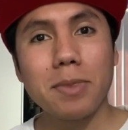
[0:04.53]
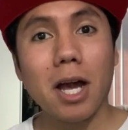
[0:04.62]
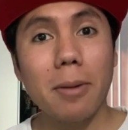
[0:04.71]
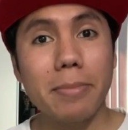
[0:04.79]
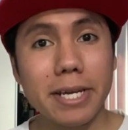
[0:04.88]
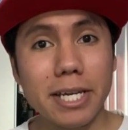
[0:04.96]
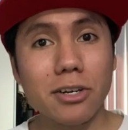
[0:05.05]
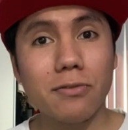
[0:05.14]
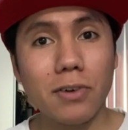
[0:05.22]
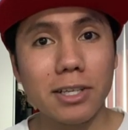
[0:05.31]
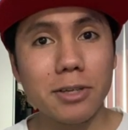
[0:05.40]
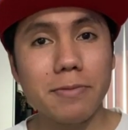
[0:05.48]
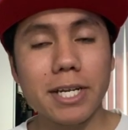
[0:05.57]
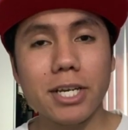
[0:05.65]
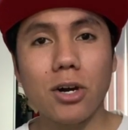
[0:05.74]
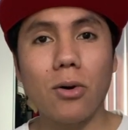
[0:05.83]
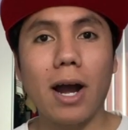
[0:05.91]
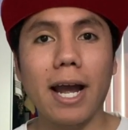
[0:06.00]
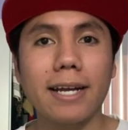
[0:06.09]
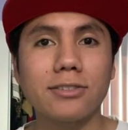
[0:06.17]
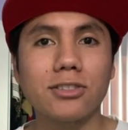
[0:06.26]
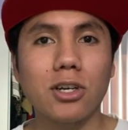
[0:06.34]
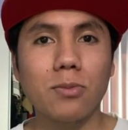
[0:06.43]
a beginner friendly video. I had
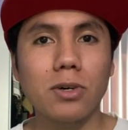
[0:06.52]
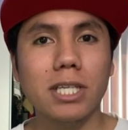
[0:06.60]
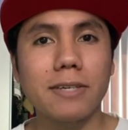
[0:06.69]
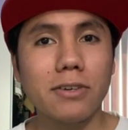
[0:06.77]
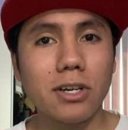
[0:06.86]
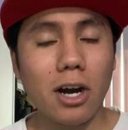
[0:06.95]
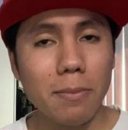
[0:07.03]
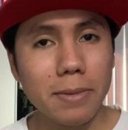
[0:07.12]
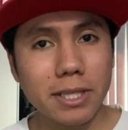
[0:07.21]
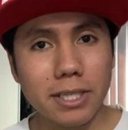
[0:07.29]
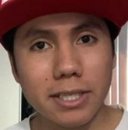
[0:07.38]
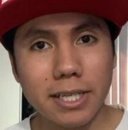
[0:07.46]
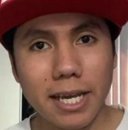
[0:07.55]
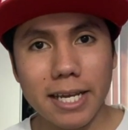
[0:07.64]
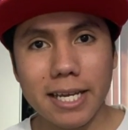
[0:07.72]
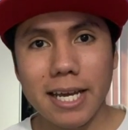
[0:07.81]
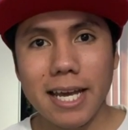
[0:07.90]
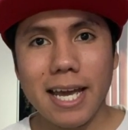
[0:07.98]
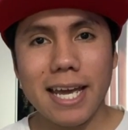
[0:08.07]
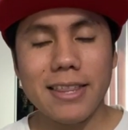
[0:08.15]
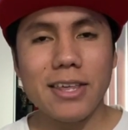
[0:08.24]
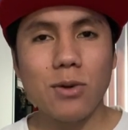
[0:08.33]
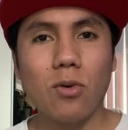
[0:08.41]
someone leave a comment the other day
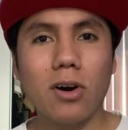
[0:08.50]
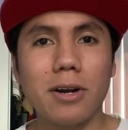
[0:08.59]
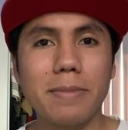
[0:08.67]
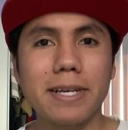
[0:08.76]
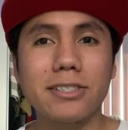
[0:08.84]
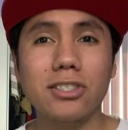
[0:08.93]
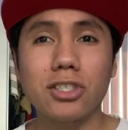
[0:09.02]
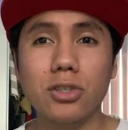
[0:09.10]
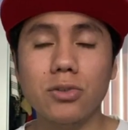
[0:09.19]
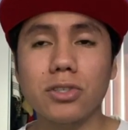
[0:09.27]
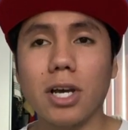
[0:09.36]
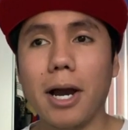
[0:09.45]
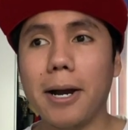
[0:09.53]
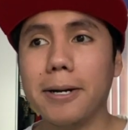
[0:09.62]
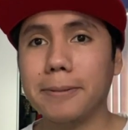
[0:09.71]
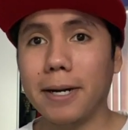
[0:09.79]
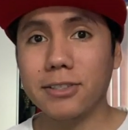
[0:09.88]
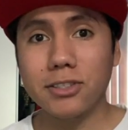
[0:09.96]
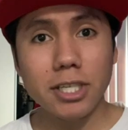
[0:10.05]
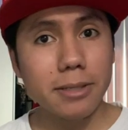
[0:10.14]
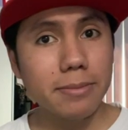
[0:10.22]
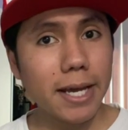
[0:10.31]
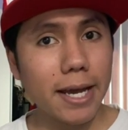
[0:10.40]
and they wanted me to use a
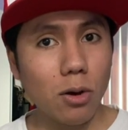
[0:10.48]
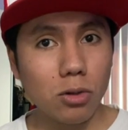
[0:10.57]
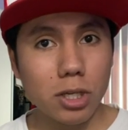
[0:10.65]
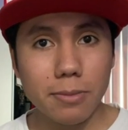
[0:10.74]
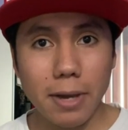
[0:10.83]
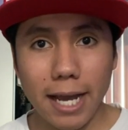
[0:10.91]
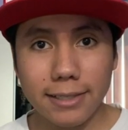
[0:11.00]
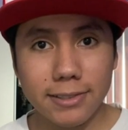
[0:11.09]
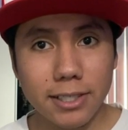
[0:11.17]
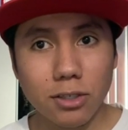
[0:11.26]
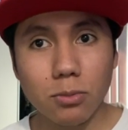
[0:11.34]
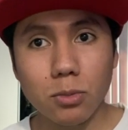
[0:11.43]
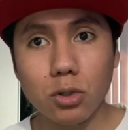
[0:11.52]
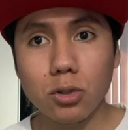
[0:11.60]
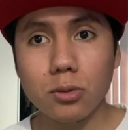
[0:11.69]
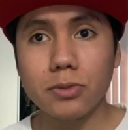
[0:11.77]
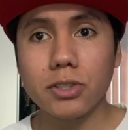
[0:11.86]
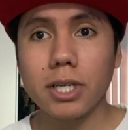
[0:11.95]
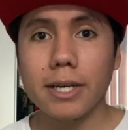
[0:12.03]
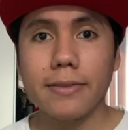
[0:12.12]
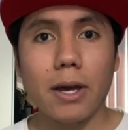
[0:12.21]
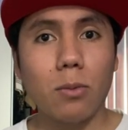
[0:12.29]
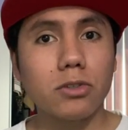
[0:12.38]
team that only had single moves,
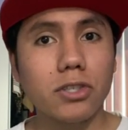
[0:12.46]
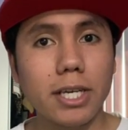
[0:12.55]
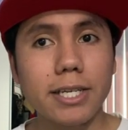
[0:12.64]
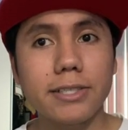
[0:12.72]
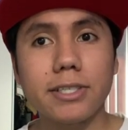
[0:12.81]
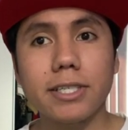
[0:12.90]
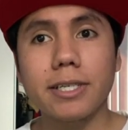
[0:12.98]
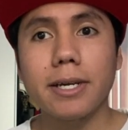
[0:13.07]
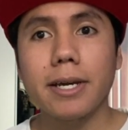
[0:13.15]
that was easy,